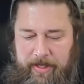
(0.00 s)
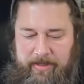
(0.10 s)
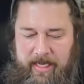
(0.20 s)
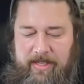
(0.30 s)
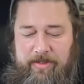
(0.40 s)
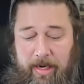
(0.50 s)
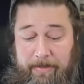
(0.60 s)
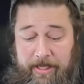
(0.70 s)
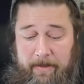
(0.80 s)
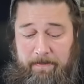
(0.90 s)
There's a
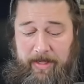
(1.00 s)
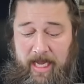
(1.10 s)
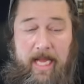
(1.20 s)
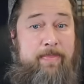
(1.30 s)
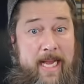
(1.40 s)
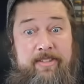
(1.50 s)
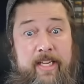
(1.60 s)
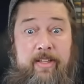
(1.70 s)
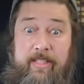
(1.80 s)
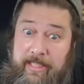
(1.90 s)
Conscription. That's
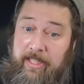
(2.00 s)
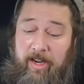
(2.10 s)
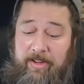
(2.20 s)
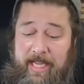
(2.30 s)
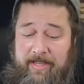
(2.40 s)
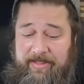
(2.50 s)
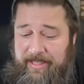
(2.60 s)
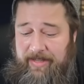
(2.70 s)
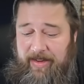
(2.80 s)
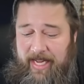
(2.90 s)
like a legit card that has
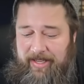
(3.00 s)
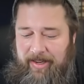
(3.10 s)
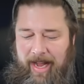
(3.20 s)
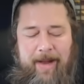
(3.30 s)
legit value.